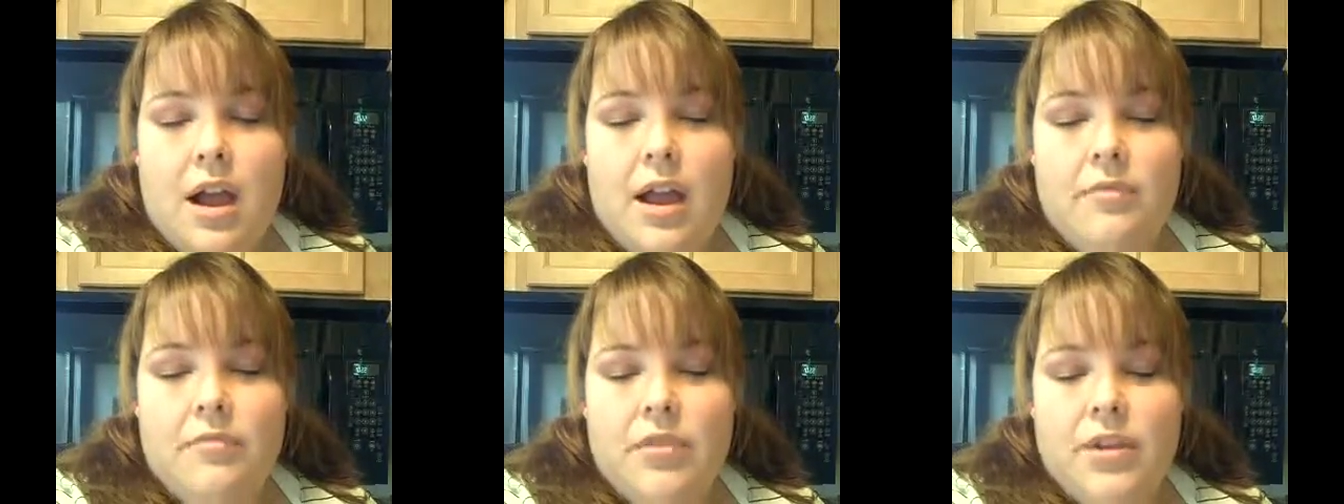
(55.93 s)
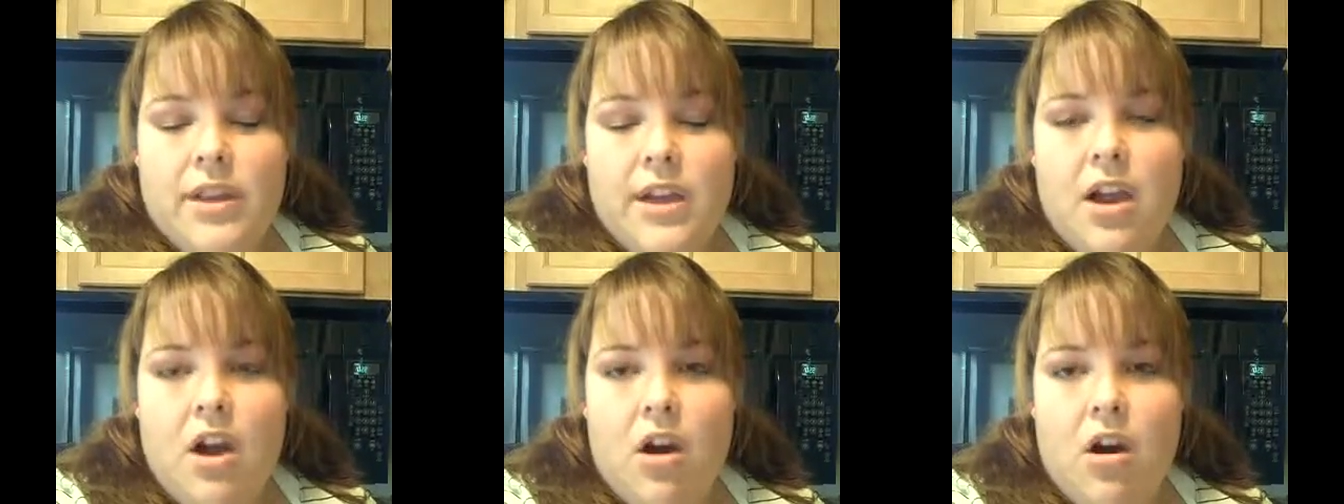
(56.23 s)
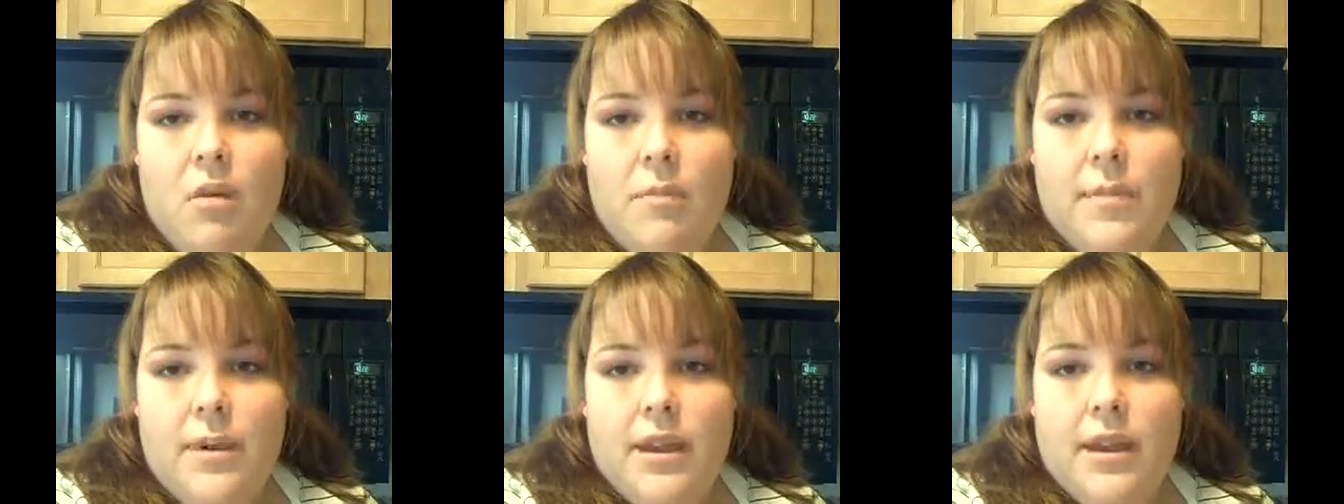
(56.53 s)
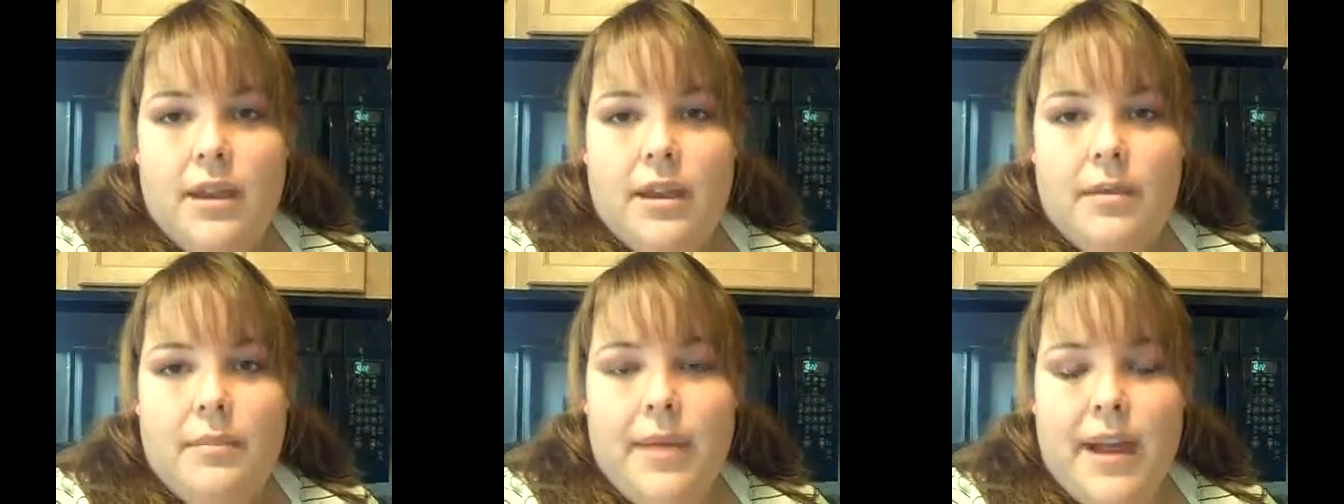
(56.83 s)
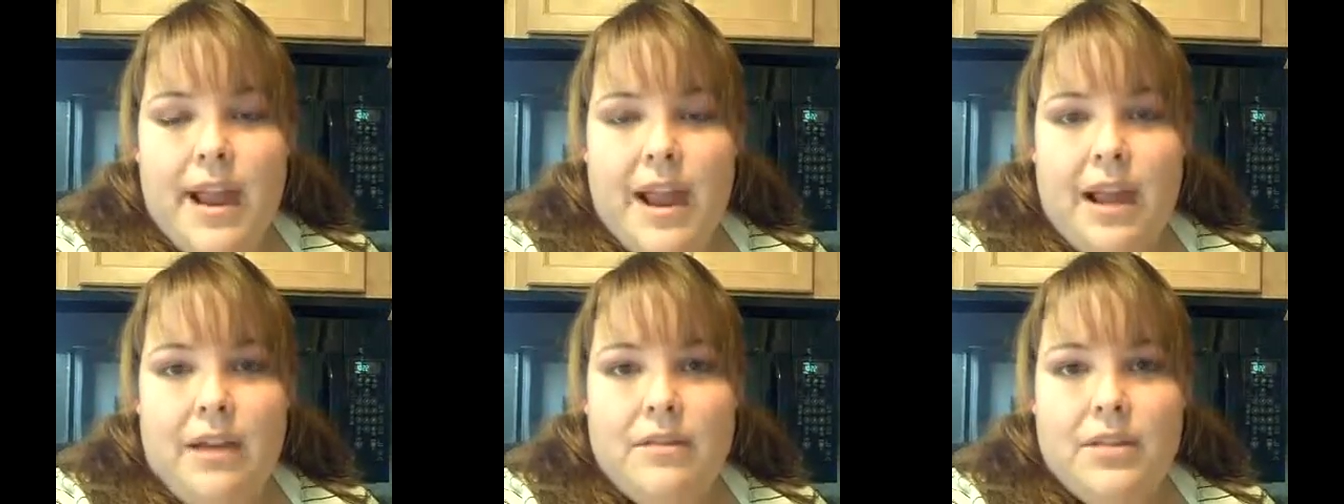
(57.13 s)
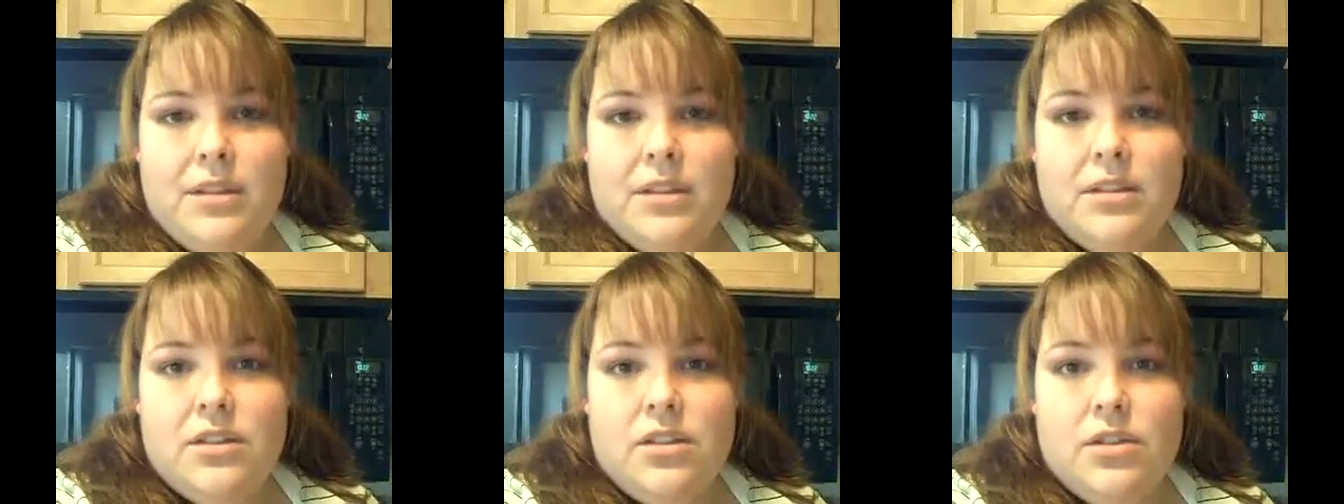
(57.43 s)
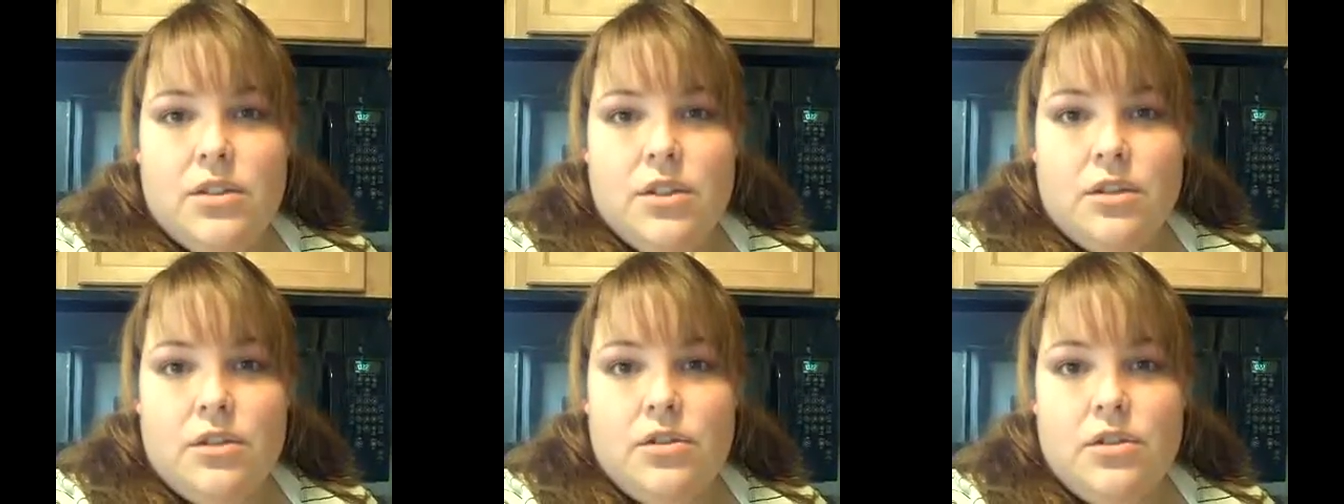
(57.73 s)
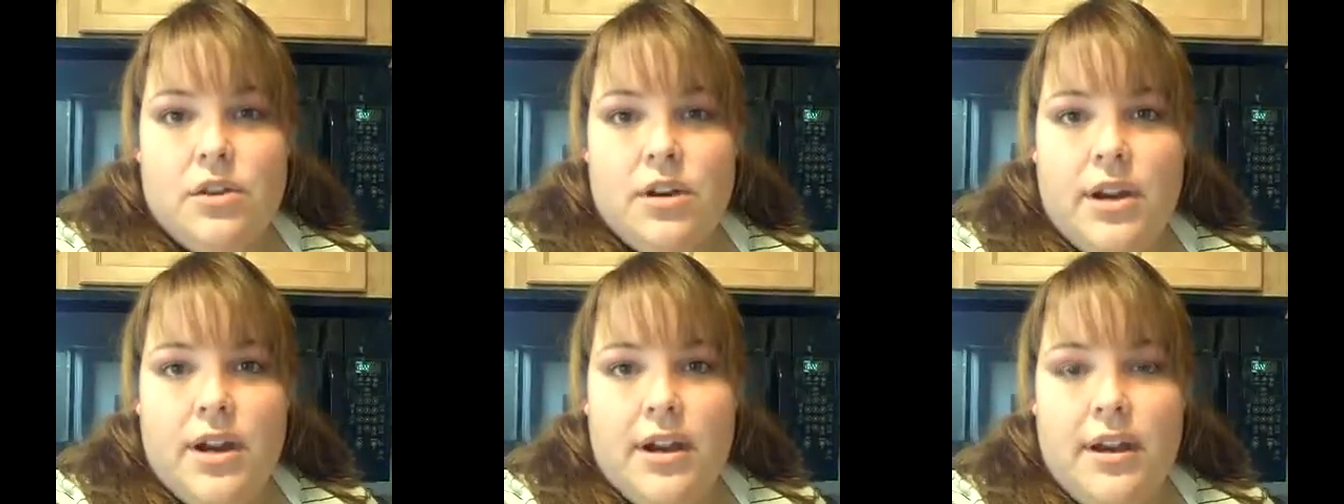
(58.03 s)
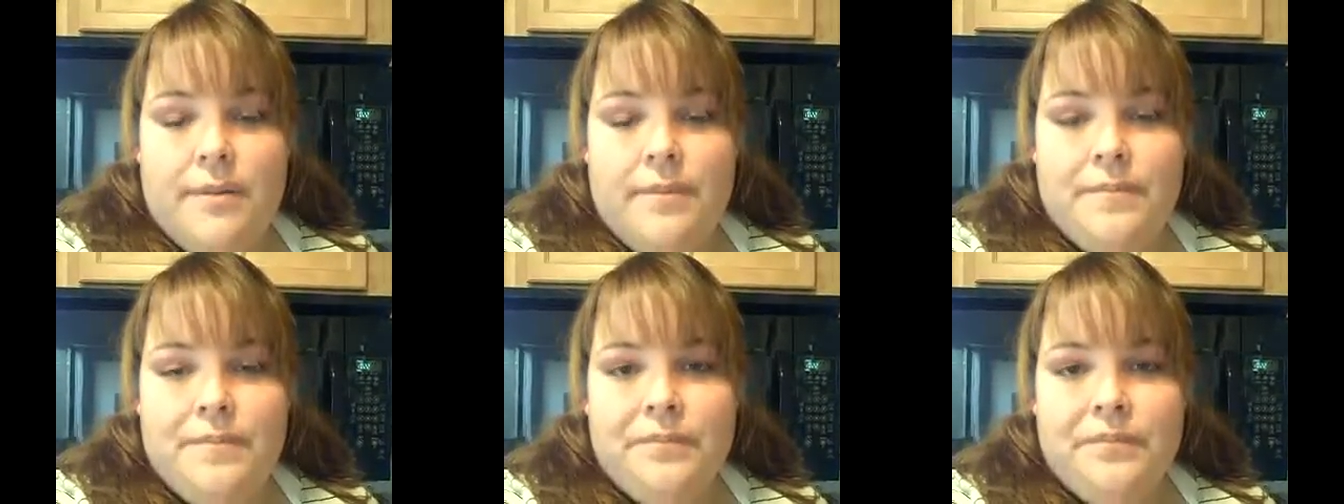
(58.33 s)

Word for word: I'm really hoping by having this surgery